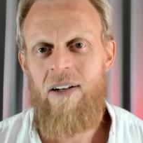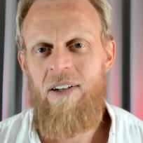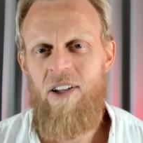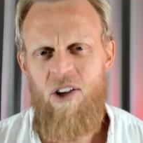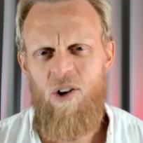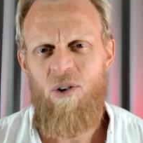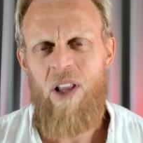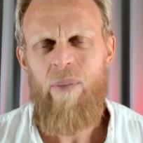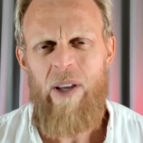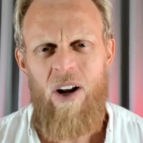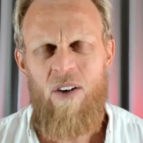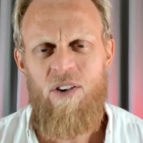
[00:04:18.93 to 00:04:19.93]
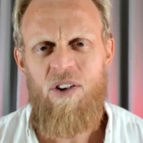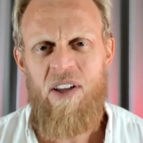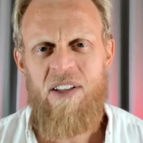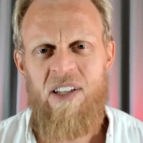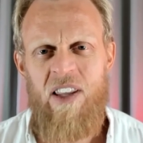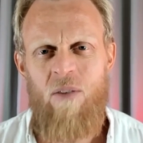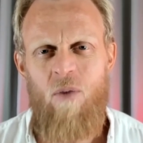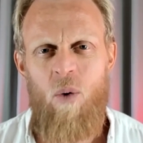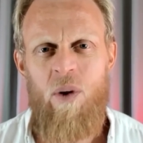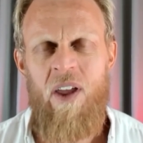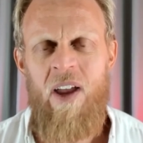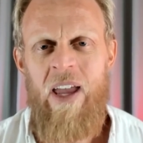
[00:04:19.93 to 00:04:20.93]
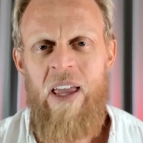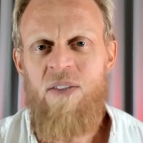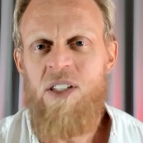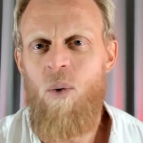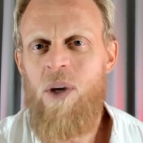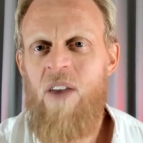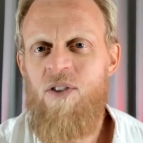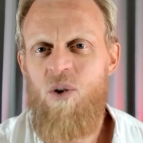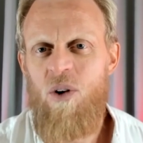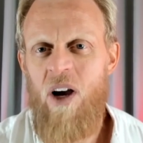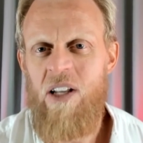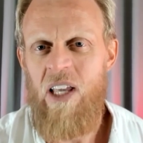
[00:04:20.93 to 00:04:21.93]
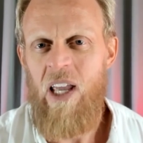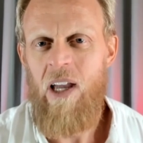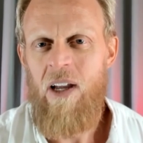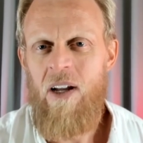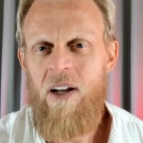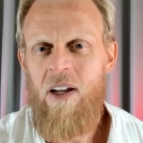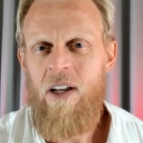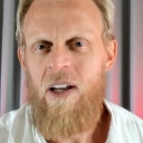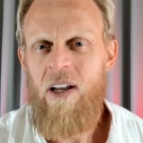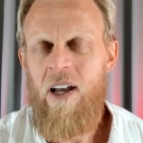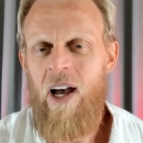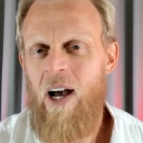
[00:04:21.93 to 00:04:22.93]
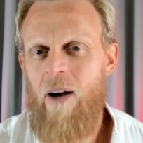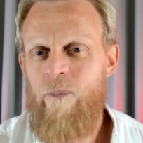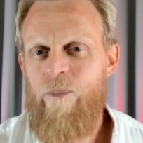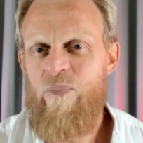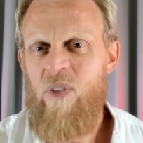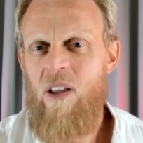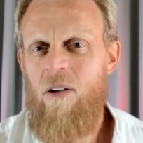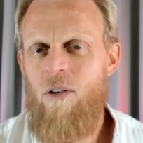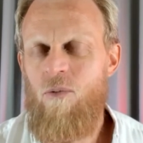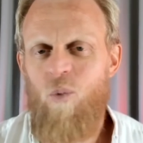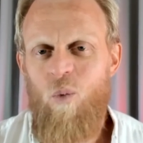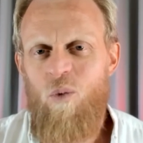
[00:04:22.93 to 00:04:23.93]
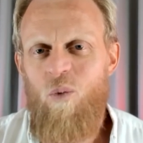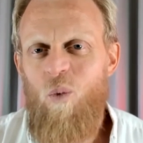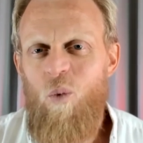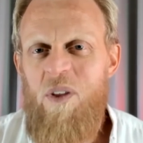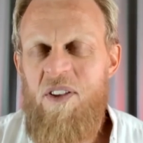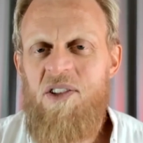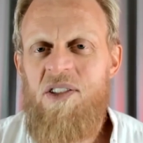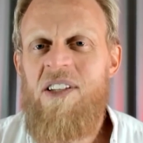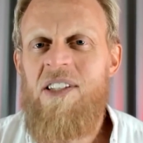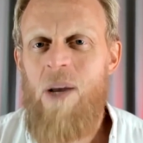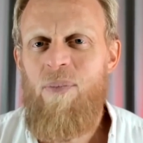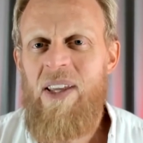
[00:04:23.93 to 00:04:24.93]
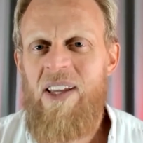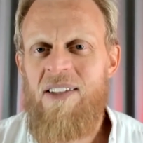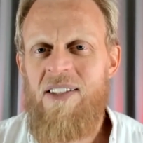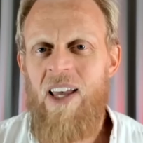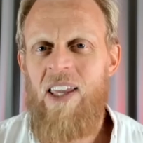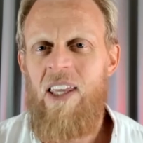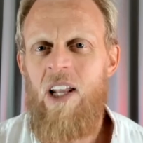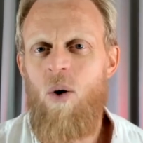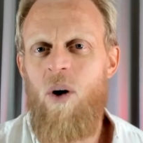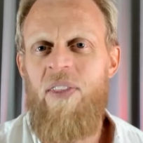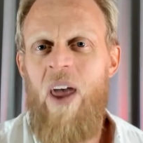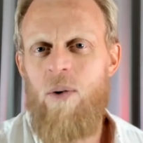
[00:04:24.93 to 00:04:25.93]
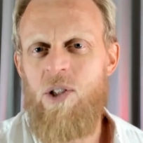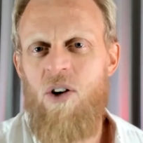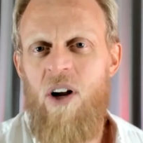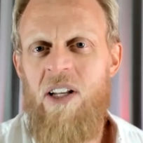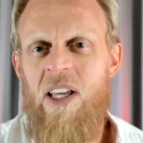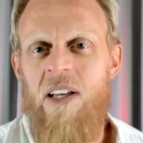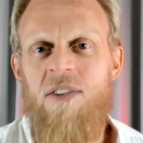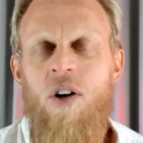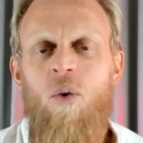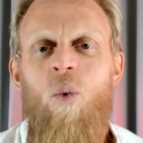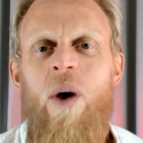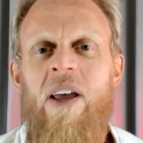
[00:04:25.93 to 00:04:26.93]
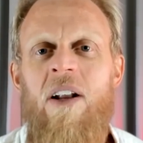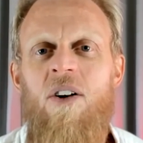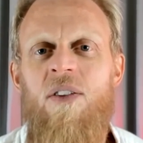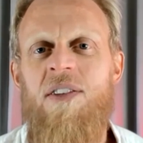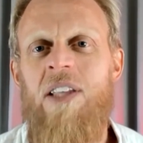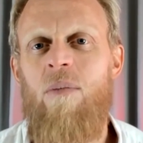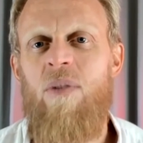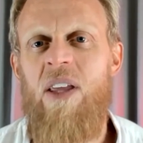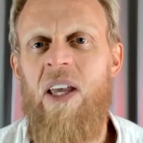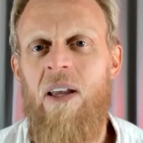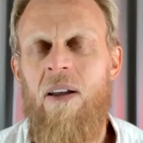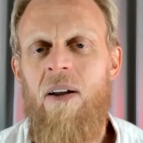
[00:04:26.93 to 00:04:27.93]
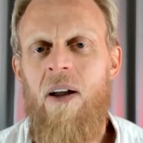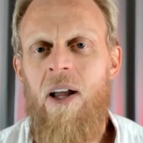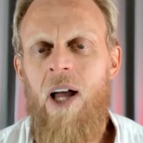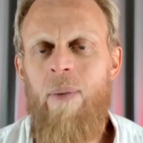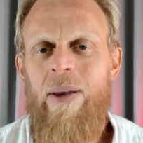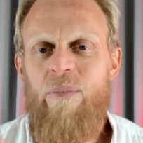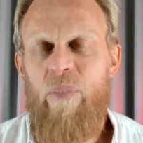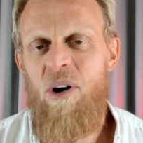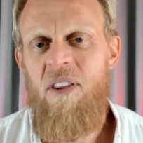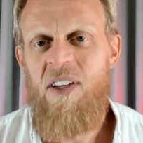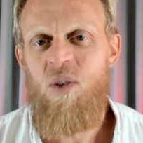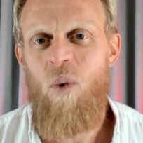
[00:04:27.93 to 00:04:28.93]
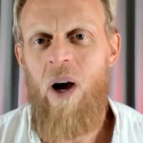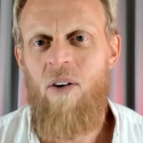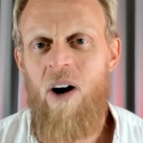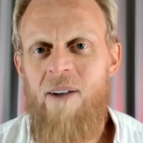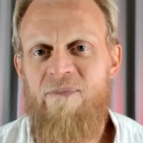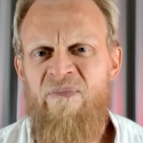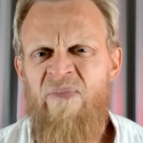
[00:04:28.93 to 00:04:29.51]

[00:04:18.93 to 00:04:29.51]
Do you? Let me know if you think there's anything wrong with if someone gives you an idea, um, with just accepting and saying, you know what, that was a good idea. So we're going to do the same thing. I mean, put it this way, right?